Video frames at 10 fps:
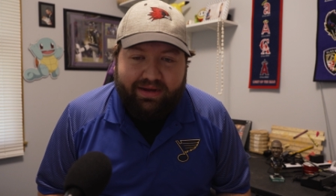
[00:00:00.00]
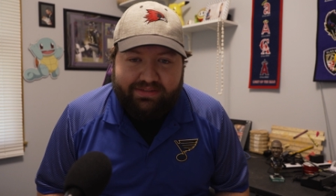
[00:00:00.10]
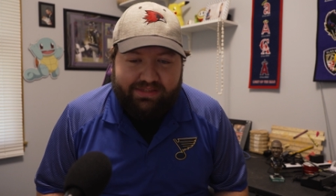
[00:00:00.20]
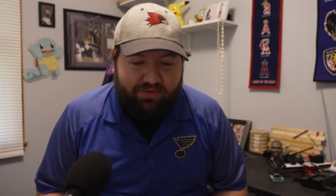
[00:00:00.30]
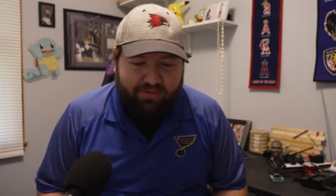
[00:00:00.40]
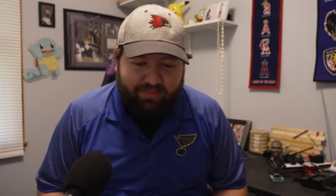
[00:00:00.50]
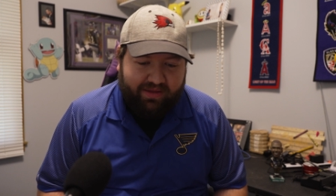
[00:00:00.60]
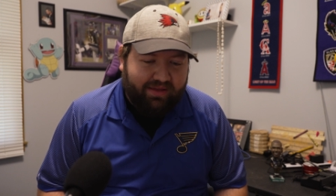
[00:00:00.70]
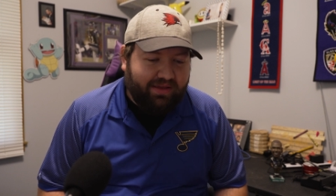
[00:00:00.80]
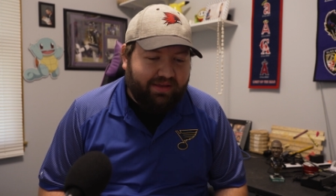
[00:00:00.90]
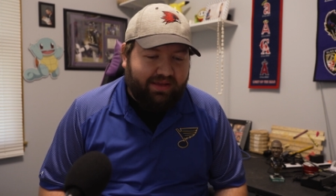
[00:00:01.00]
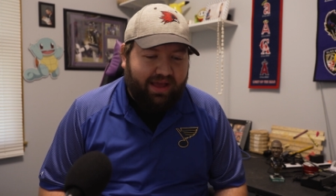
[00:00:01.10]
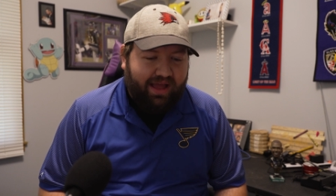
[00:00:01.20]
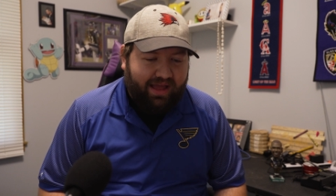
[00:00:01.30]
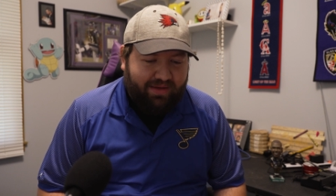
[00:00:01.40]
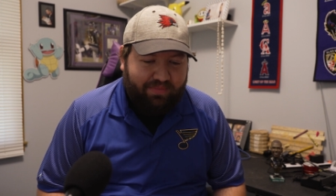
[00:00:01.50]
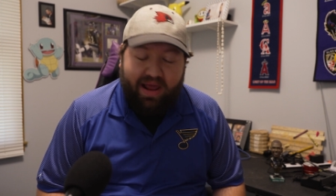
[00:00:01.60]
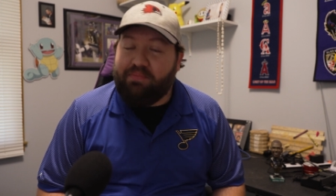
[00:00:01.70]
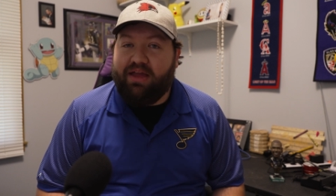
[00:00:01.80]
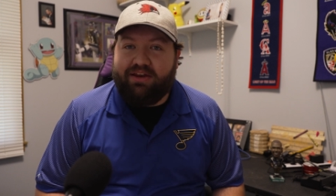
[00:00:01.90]
he's done with me. But
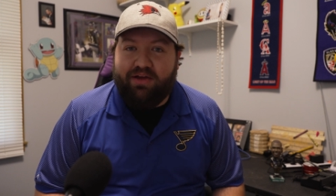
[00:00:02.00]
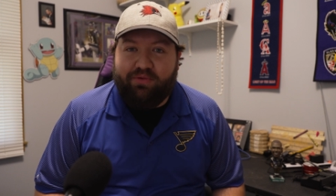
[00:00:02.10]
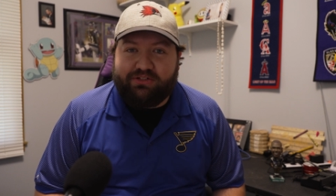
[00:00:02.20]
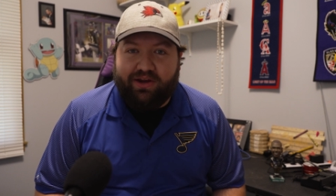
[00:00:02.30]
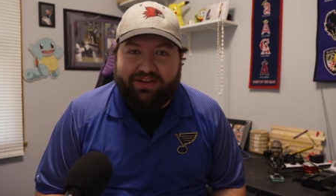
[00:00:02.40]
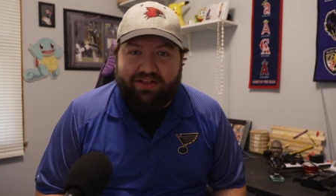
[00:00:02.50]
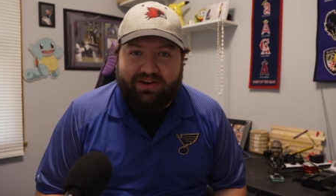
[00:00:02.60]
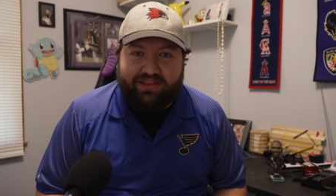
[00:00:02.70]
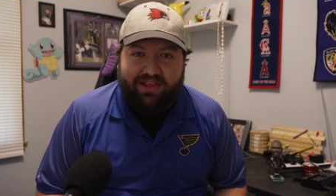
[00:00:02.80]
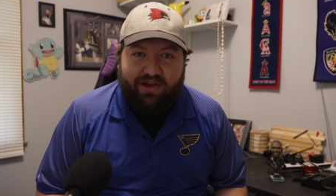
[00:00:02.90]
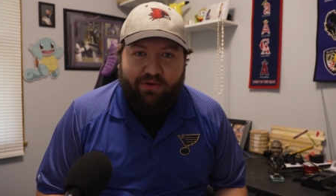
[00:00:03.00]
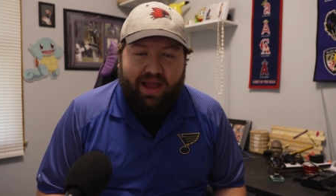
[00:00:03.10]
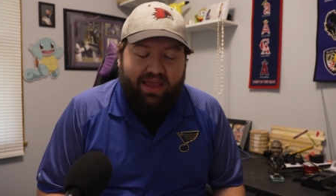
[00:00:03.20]
I'm not done with Drake London, though.